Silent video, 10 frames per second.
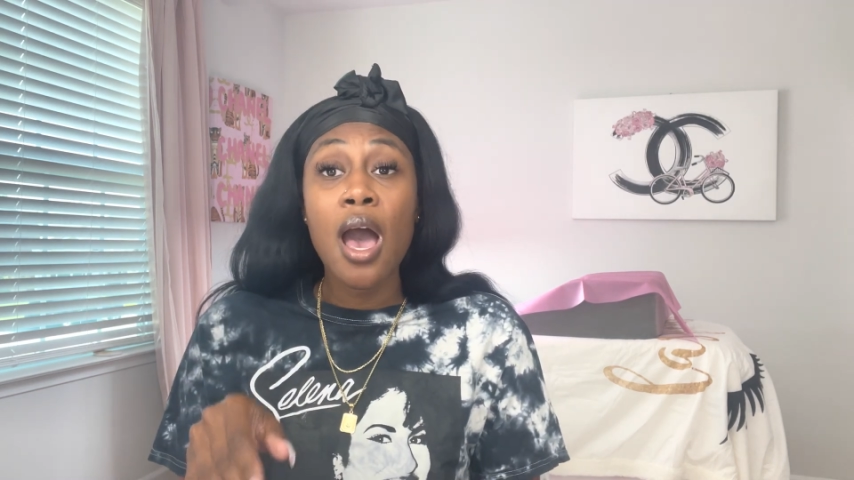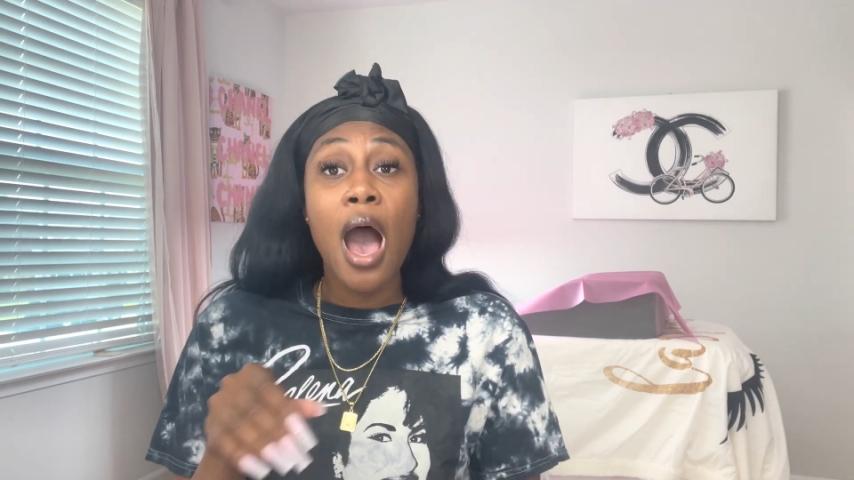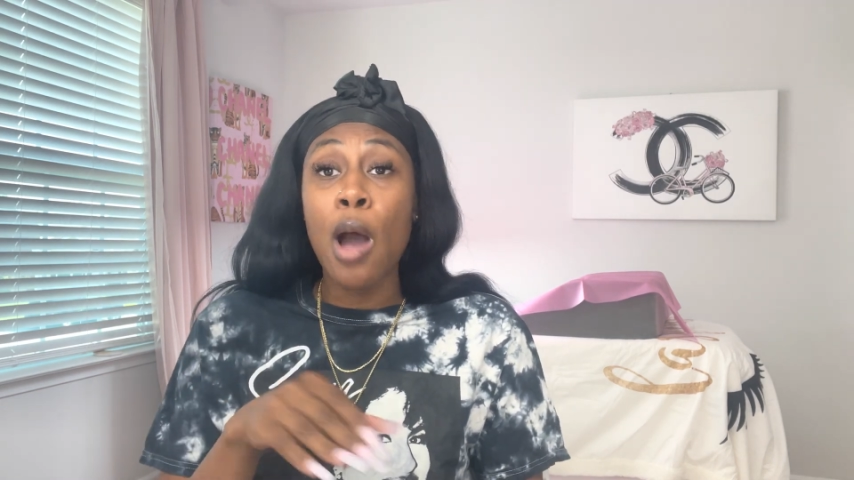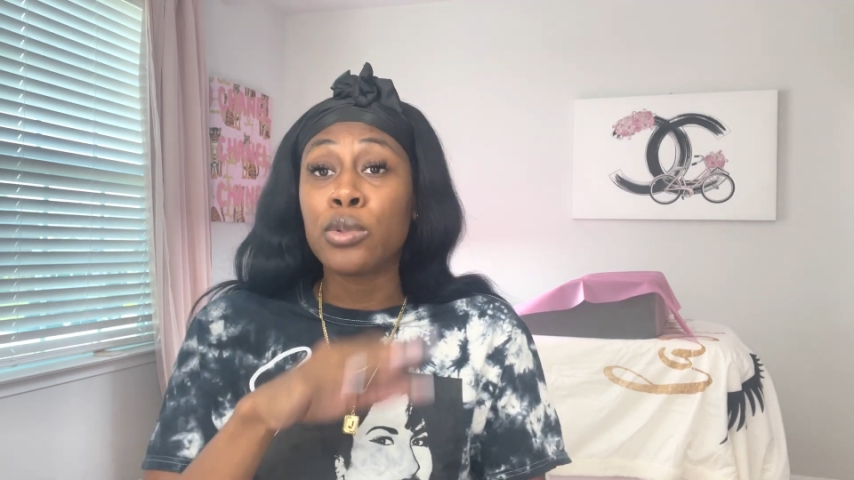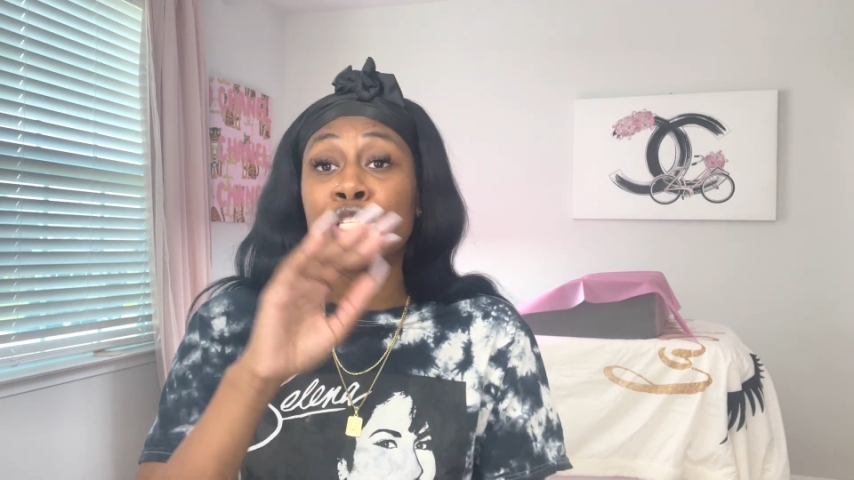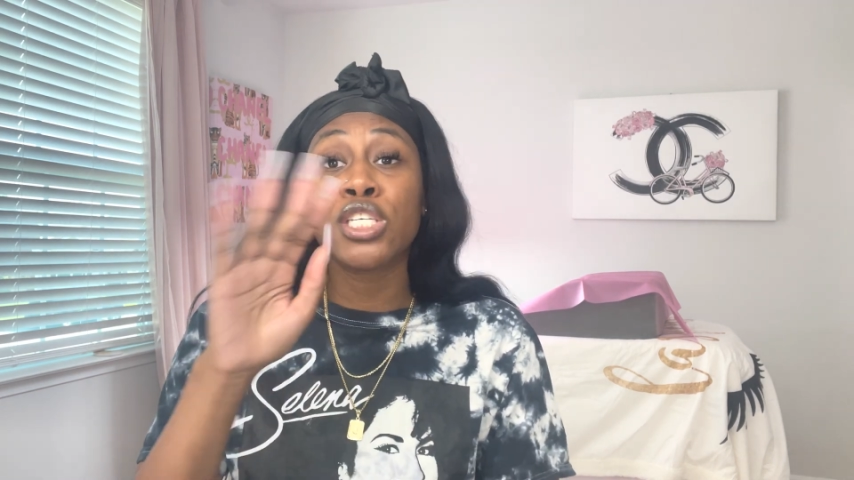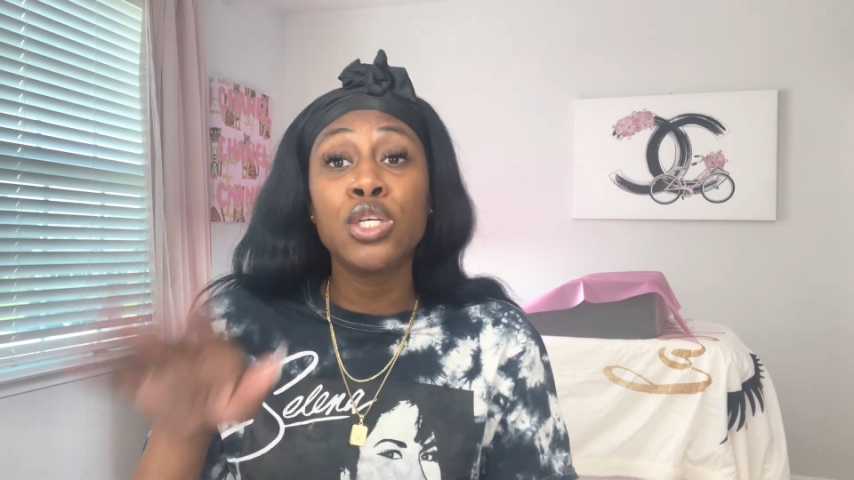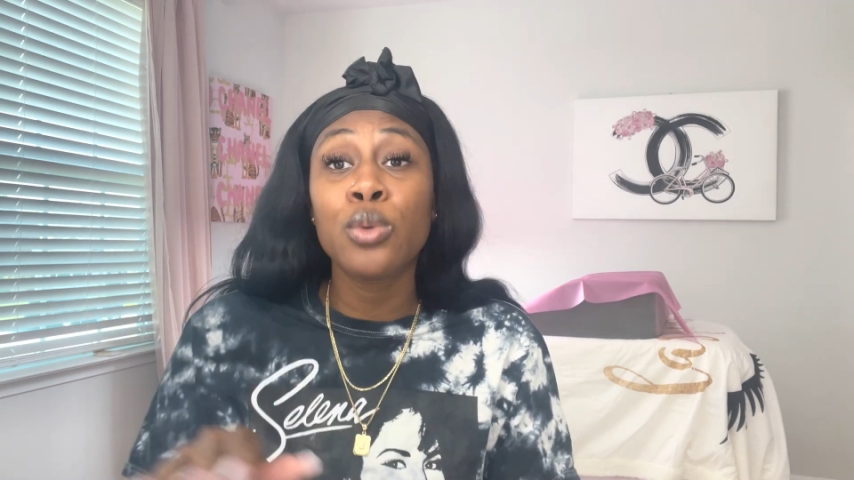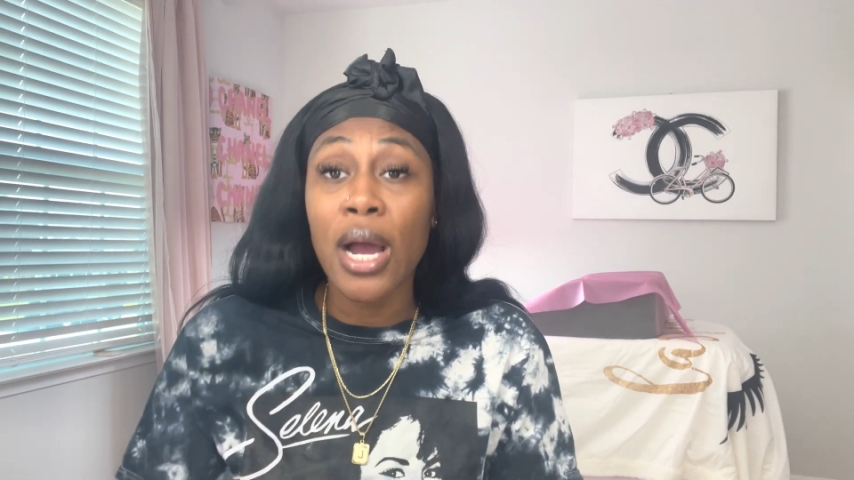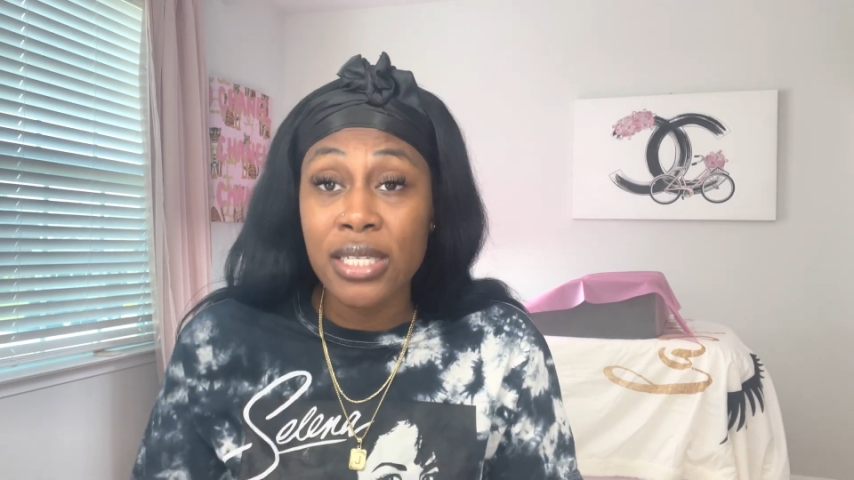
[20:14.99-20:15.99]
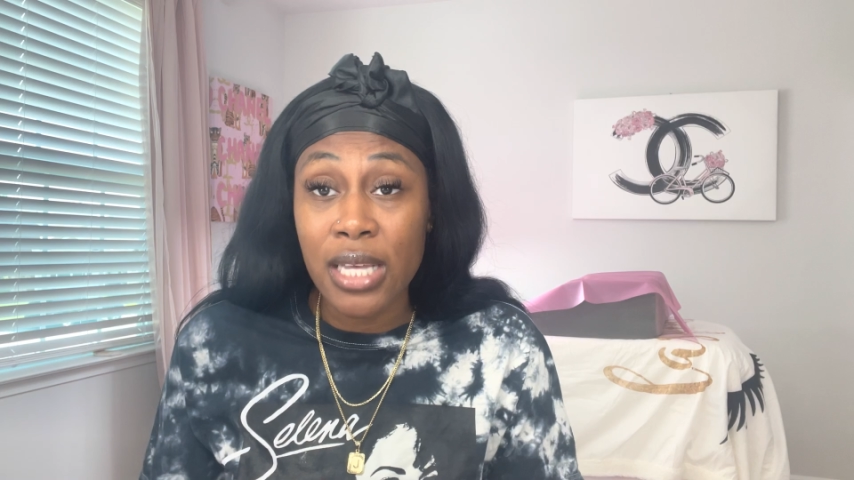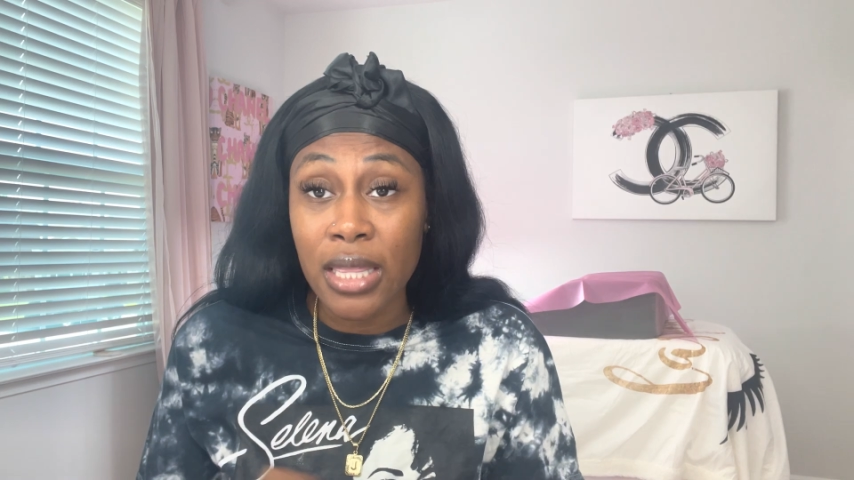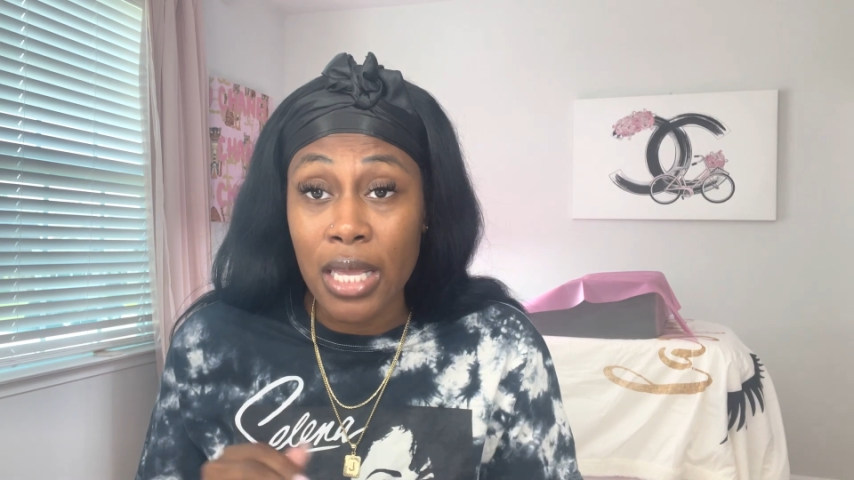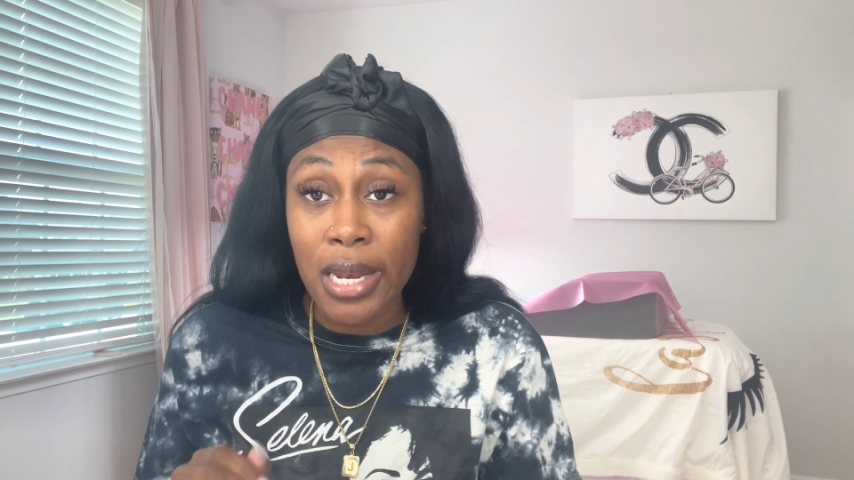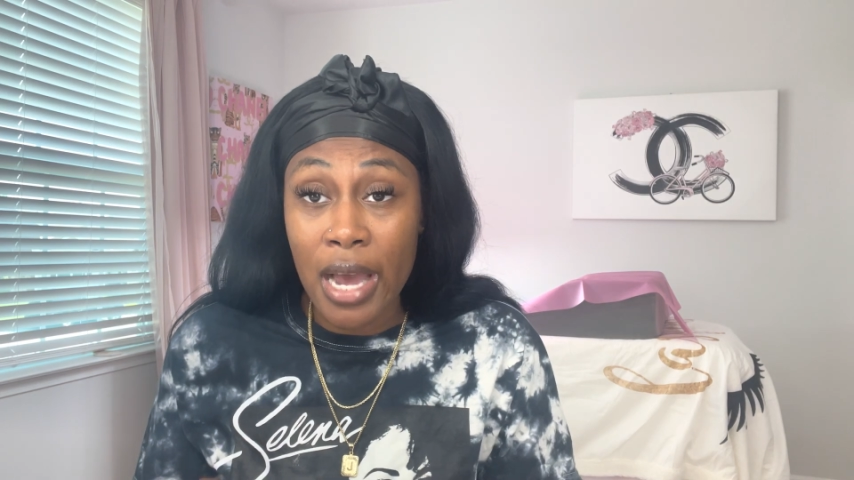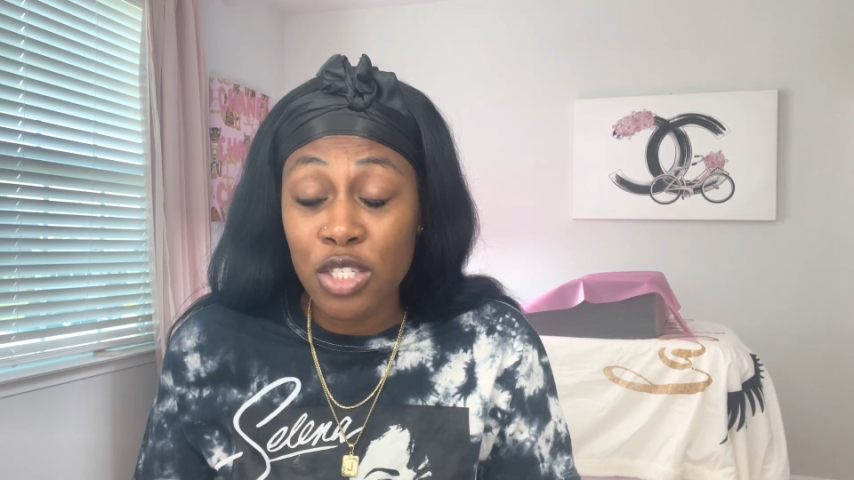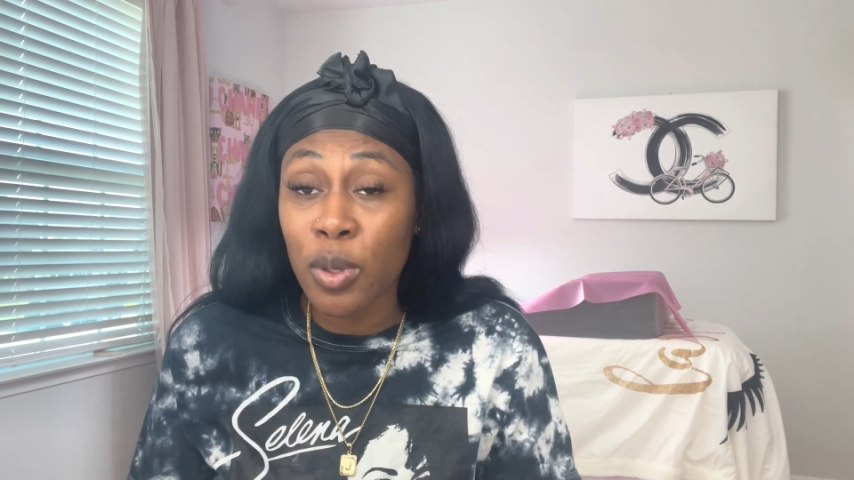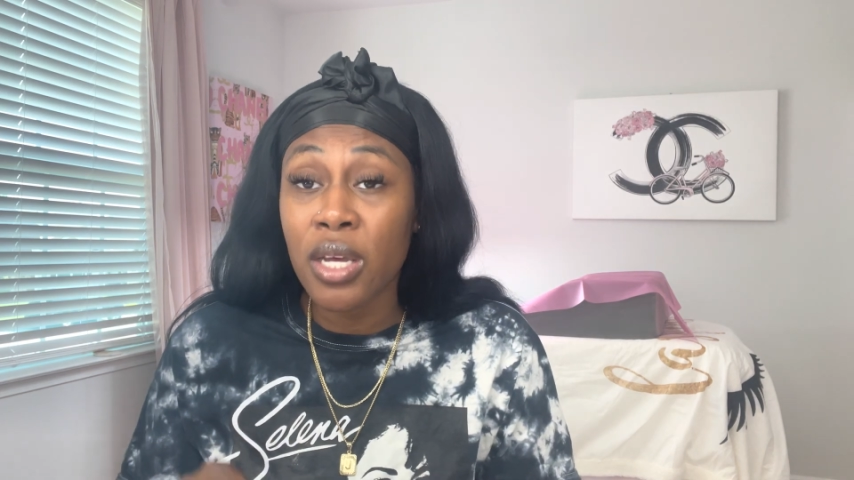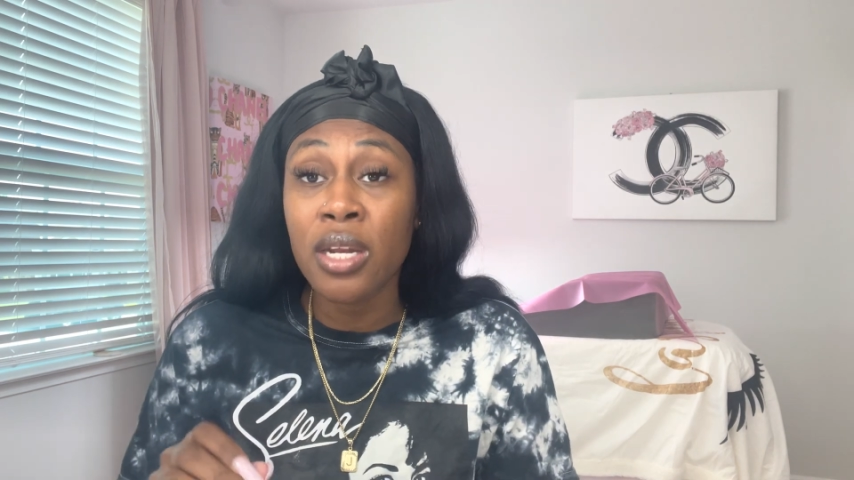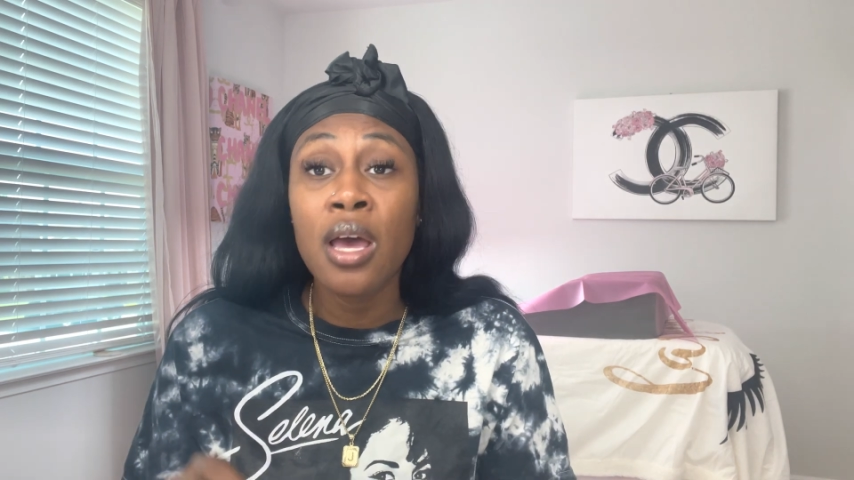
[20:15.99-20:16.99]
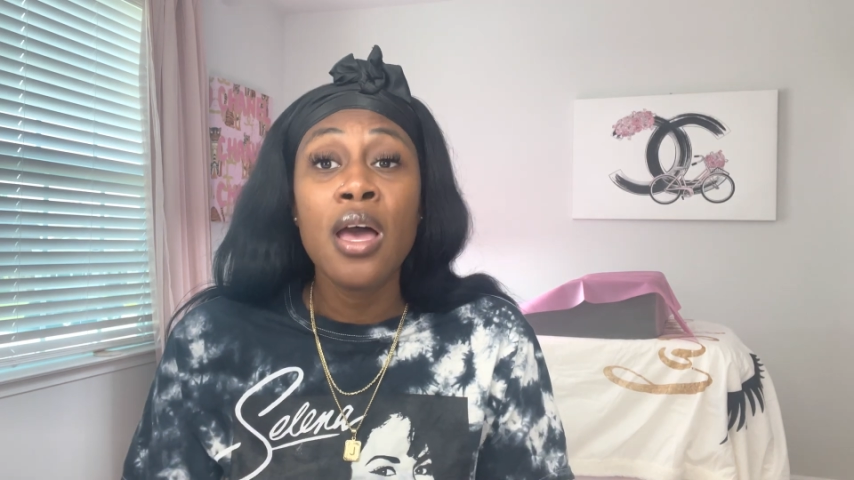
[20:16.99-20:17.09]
I will see you guys in the next one.